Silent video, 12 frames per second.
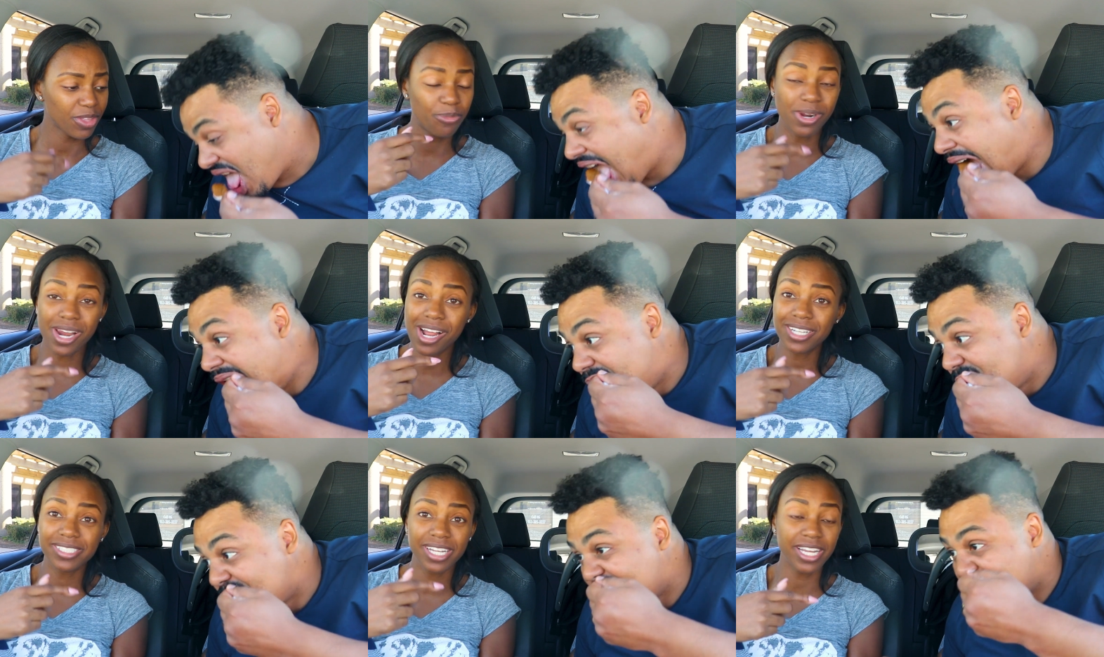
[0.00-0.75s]
Speaker 1: when
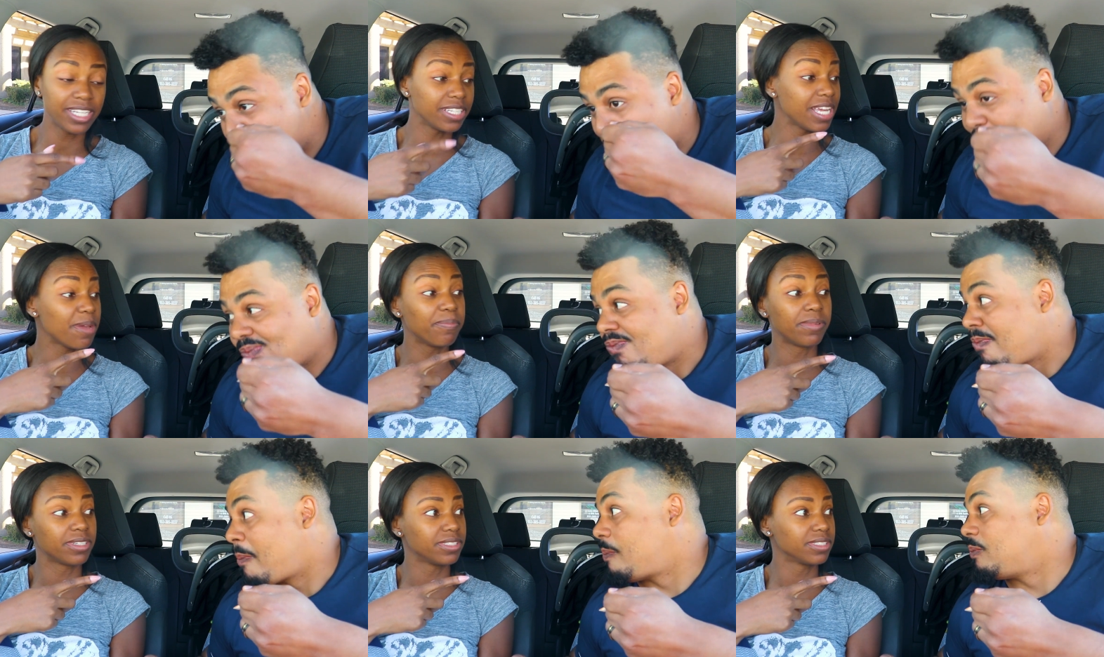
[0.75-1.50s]
I say it,
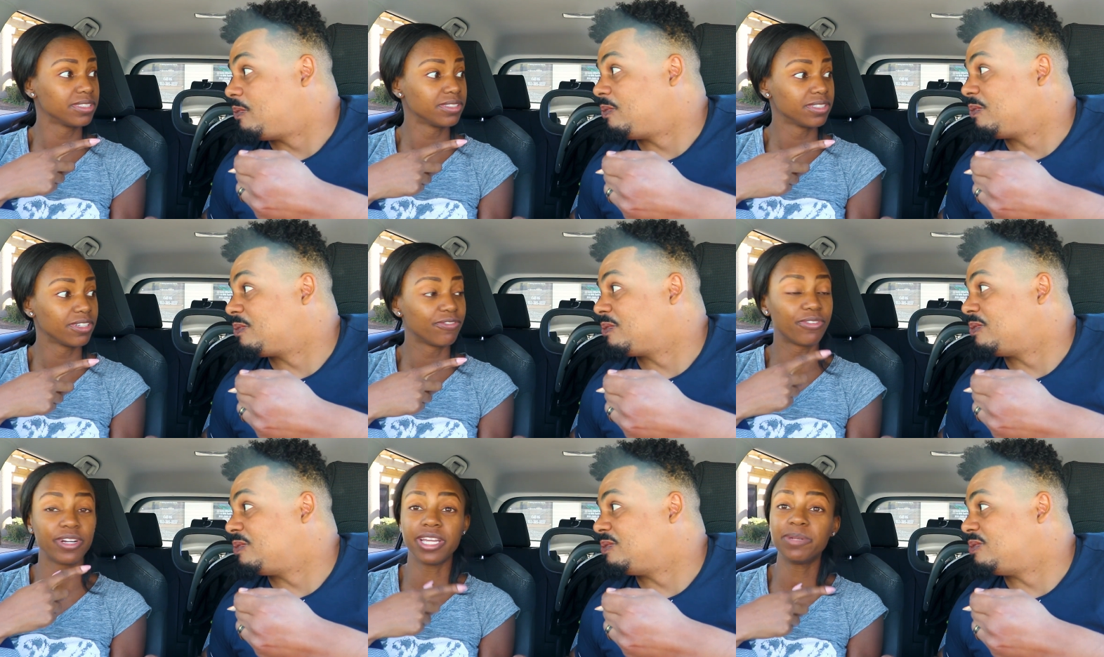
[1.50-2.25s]

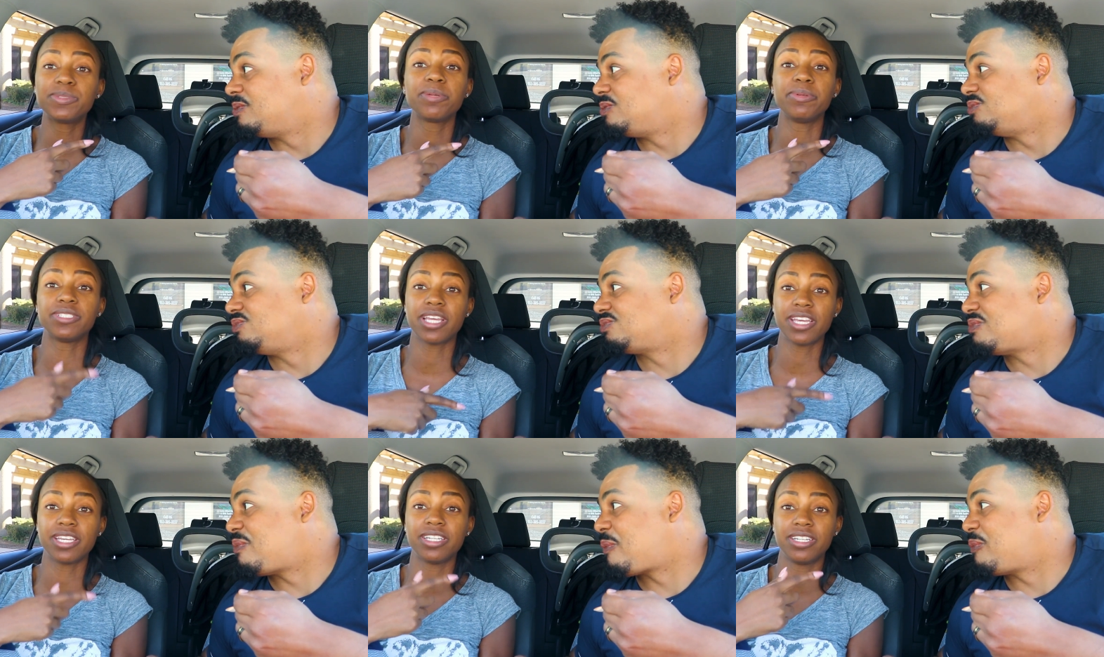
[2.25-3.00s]
for him to be
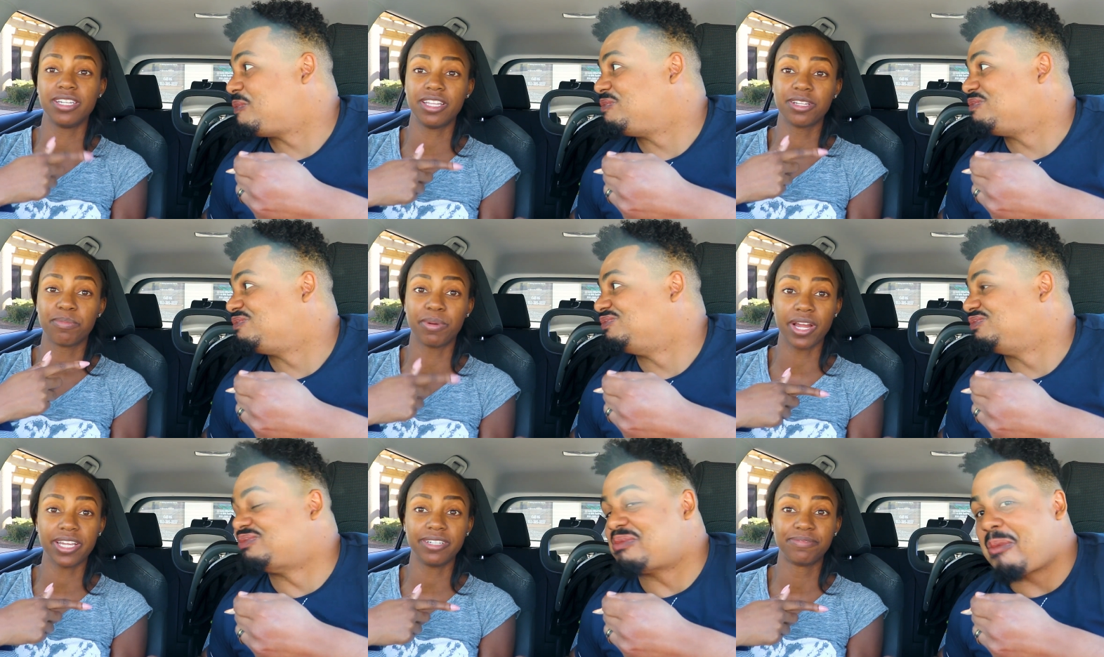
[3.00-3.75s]
taking another
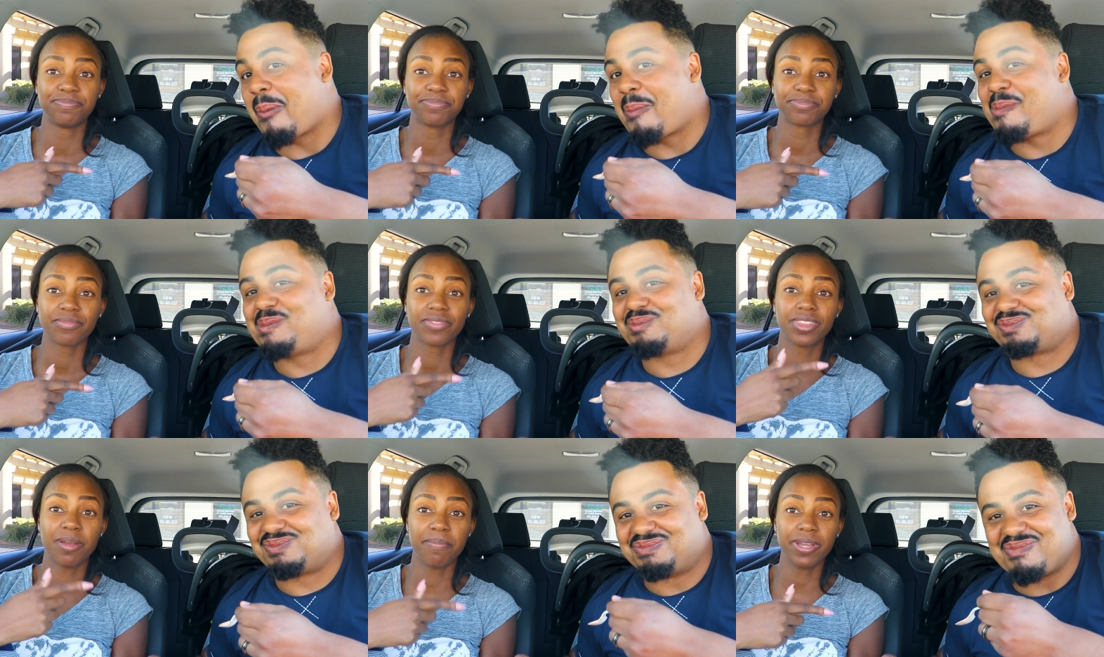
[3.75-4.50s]
bite,
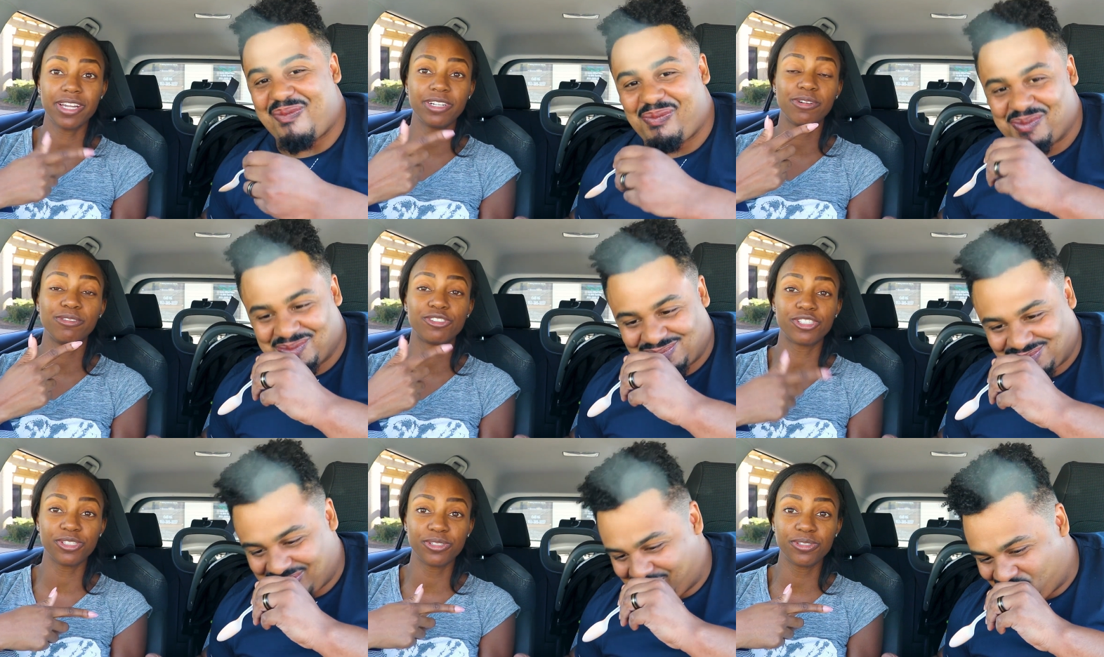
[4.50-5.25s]
the man who
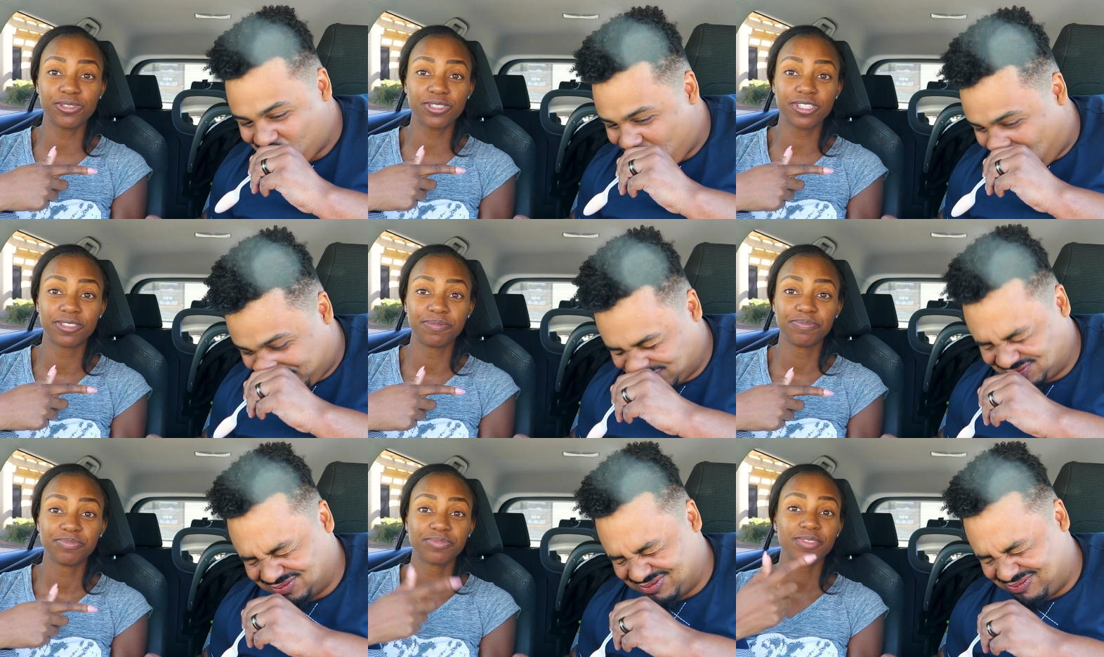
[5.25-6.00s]
chews
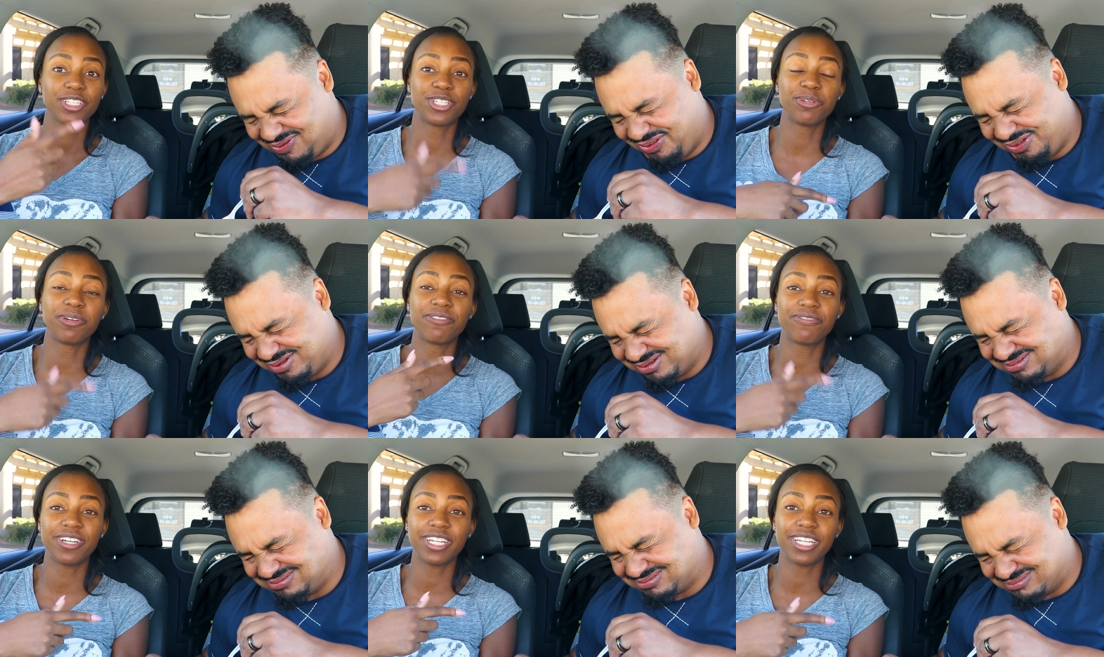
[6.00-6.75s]
to
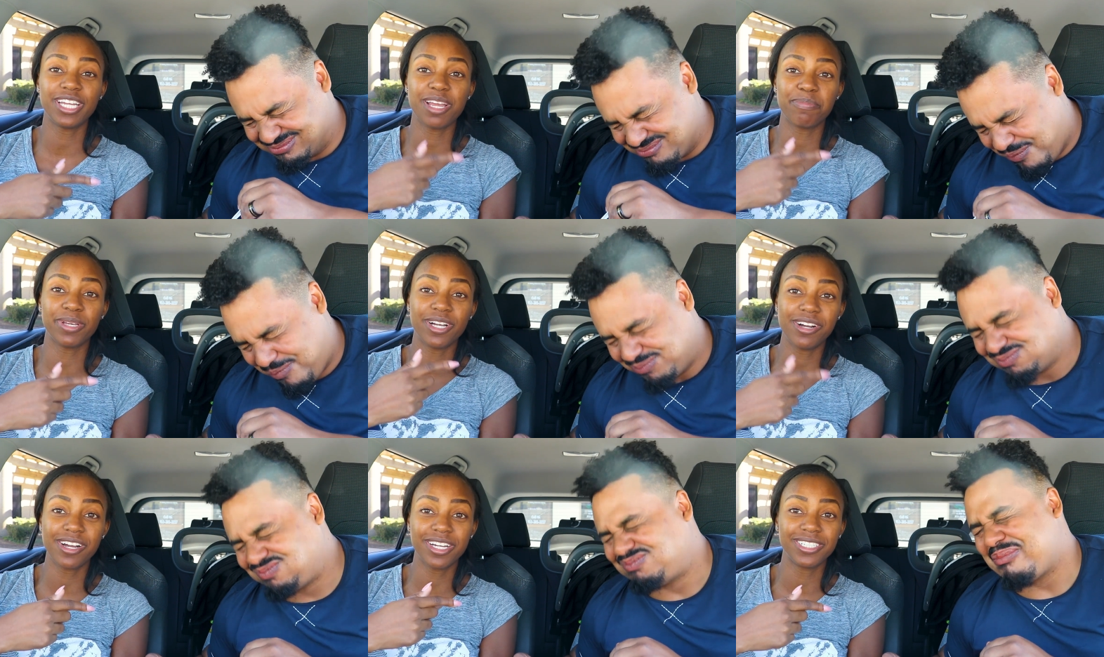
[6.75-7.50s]
infinity and
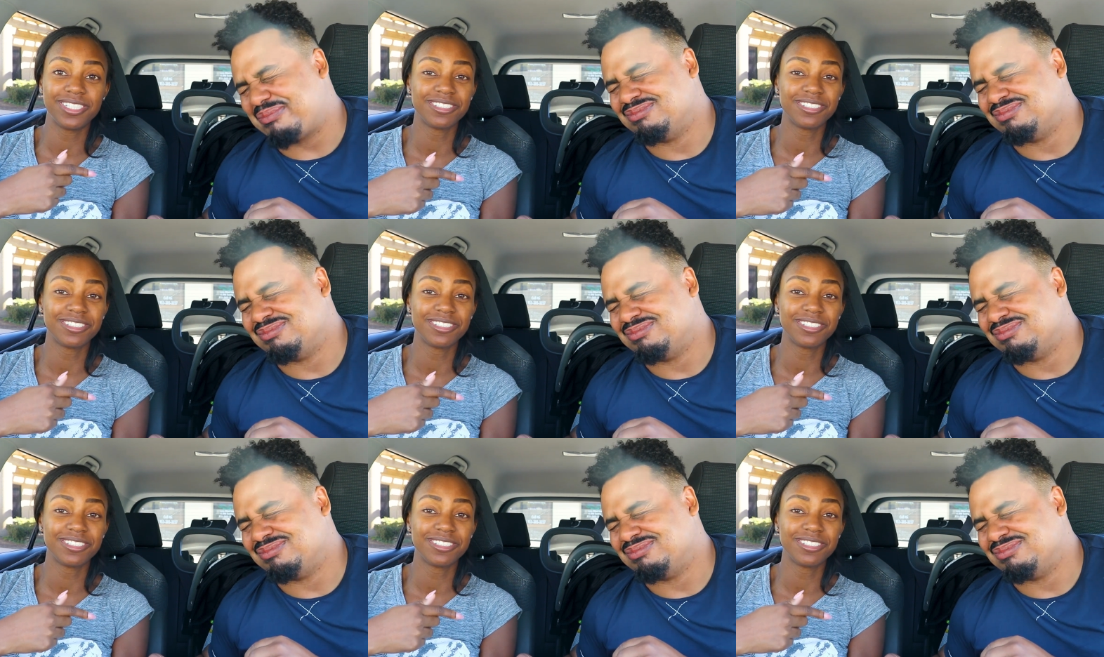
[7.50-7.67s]
beyond,